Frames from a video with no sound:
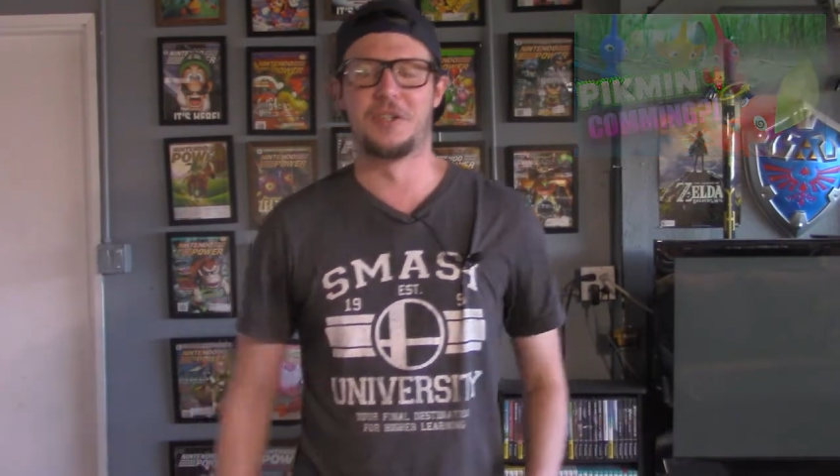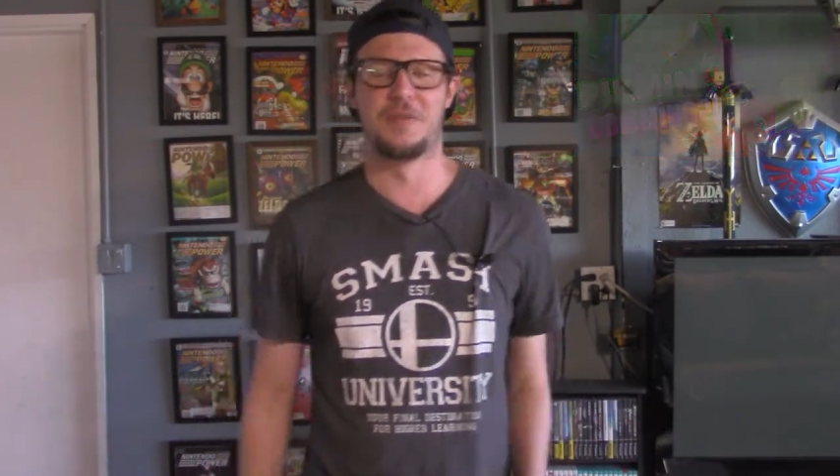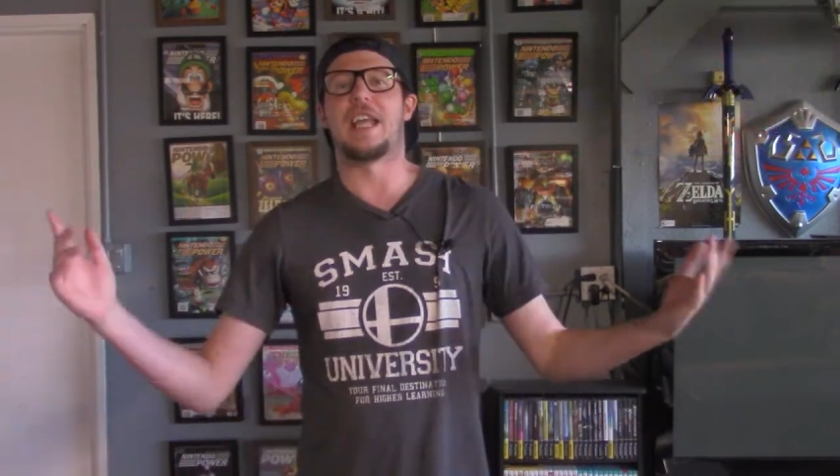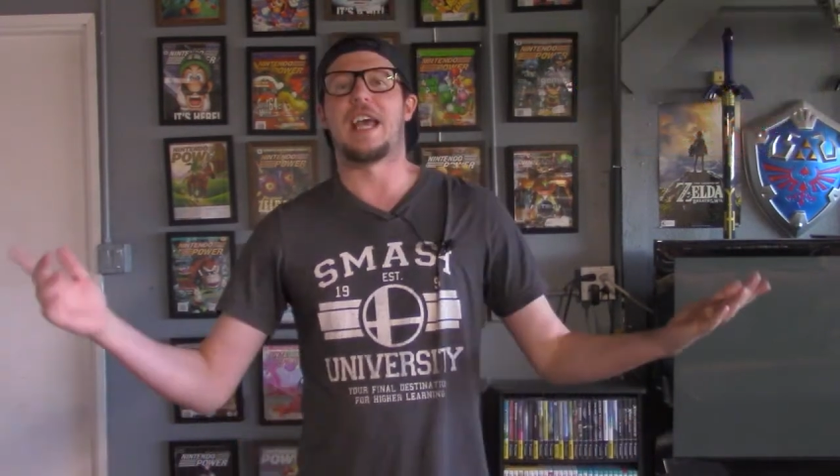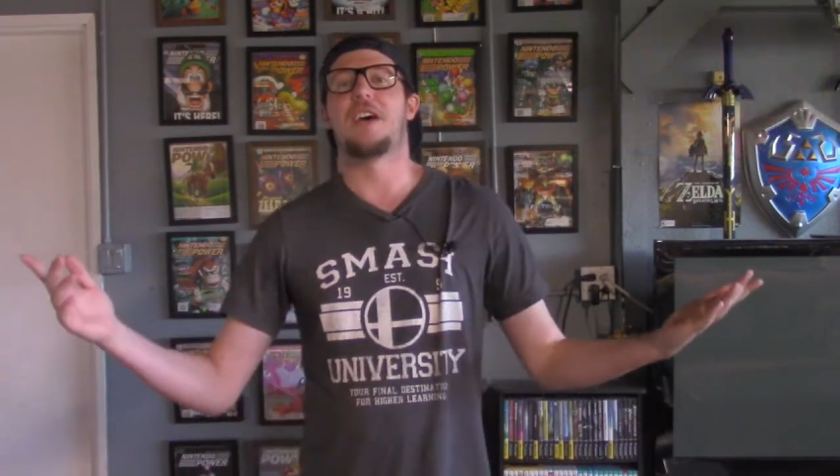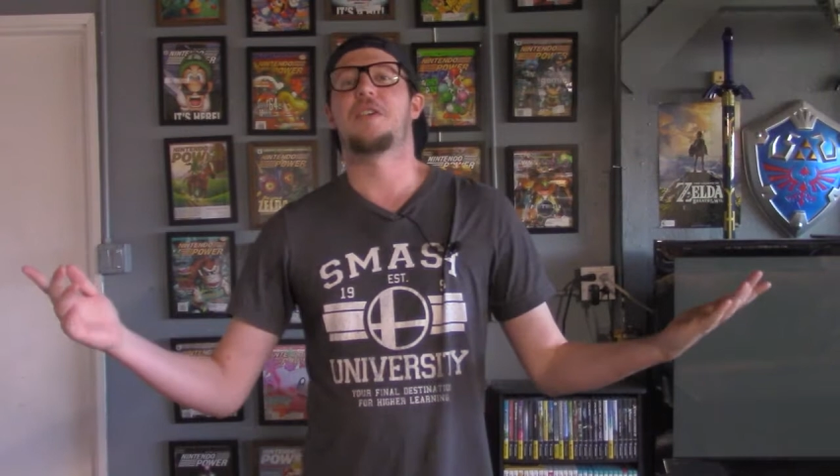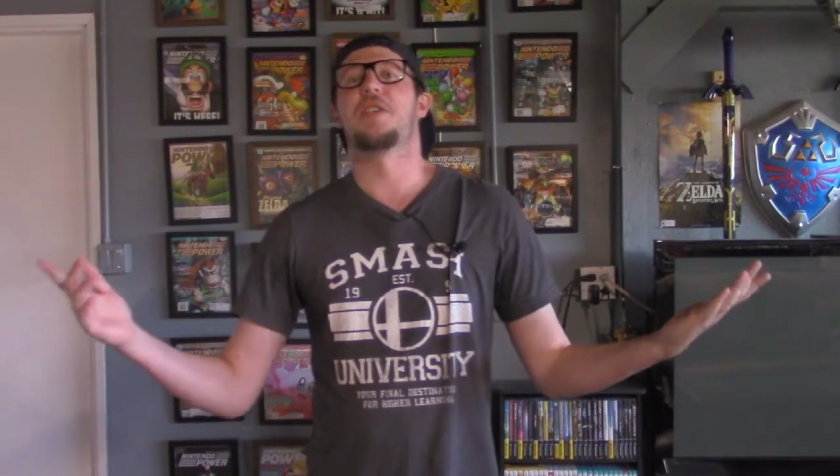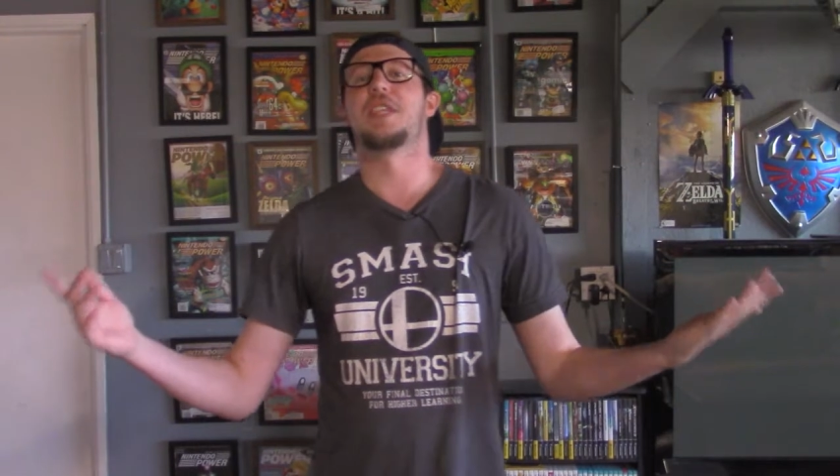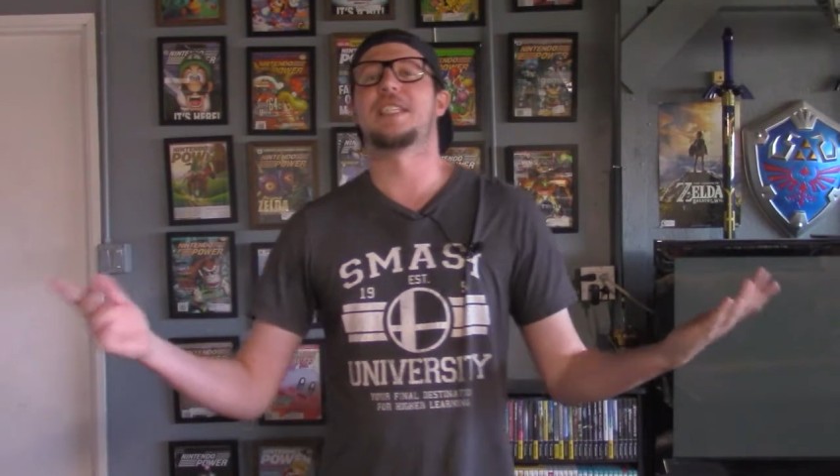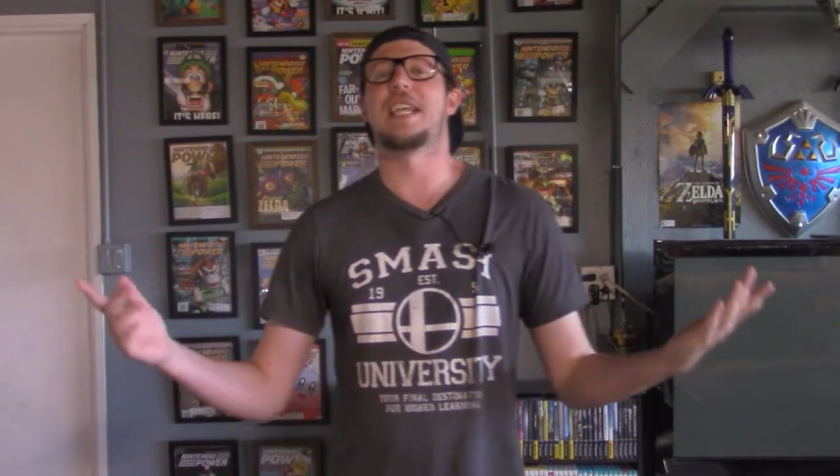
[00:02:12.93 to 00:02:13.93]
Now,
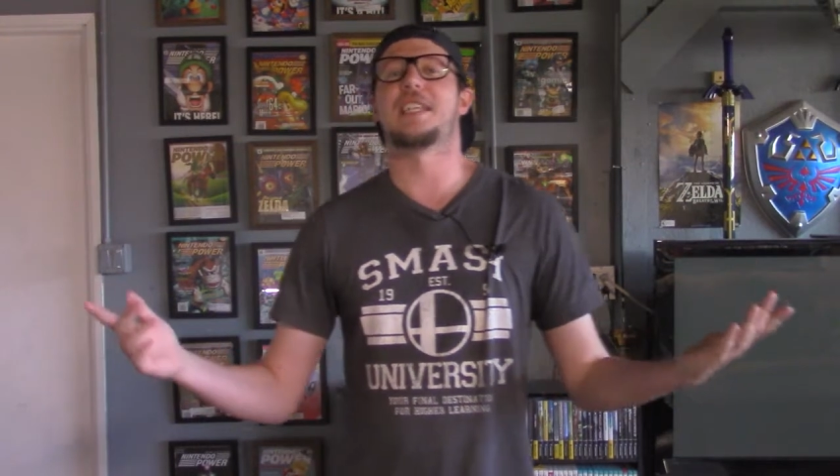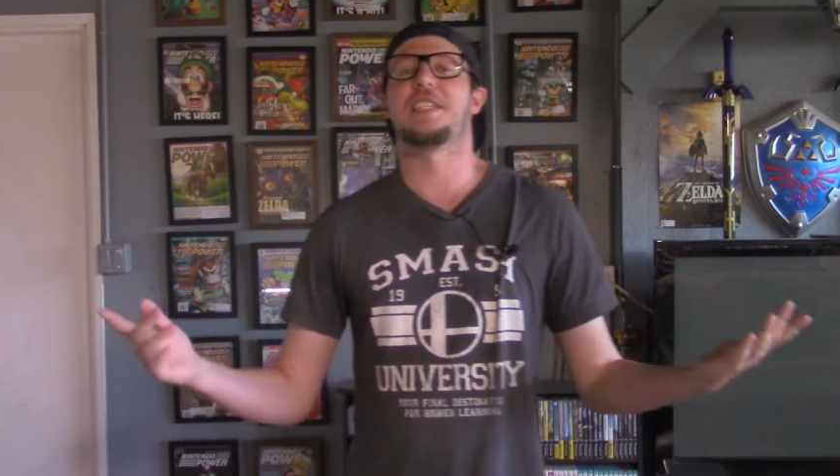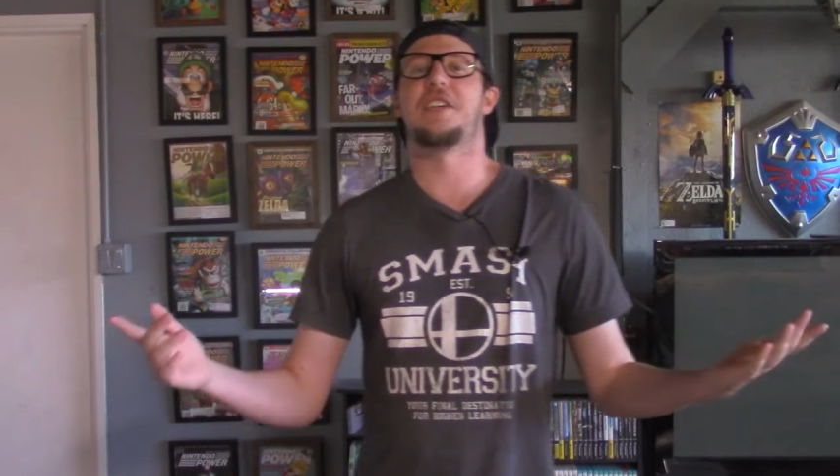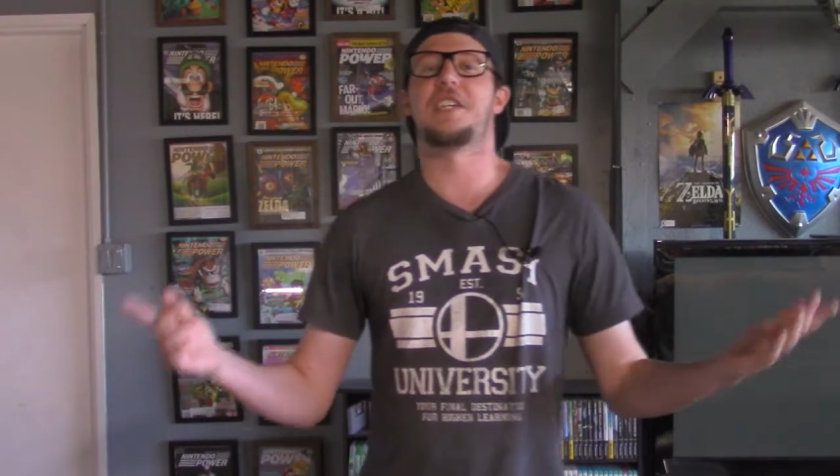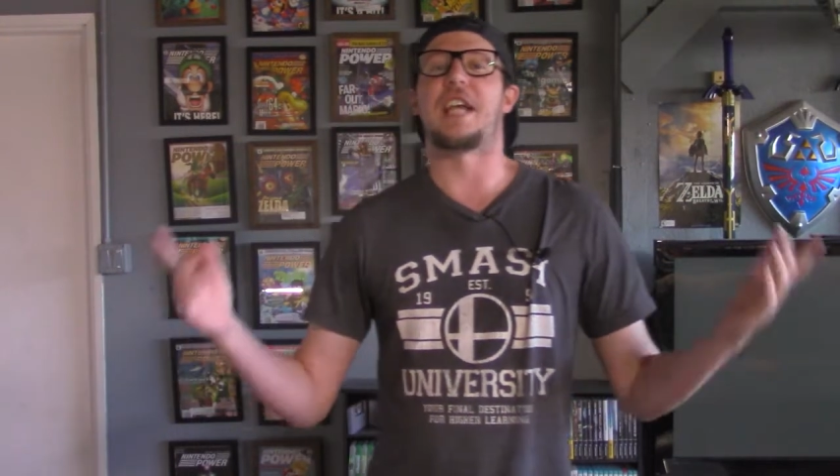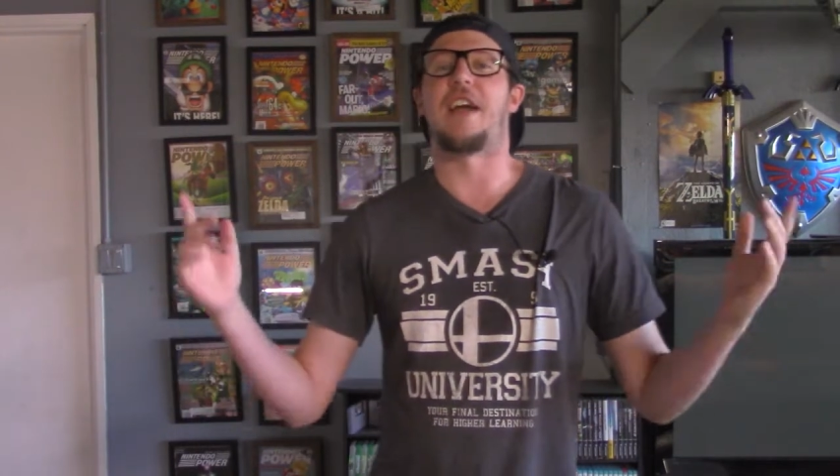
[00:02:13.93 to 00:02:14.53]
this next series,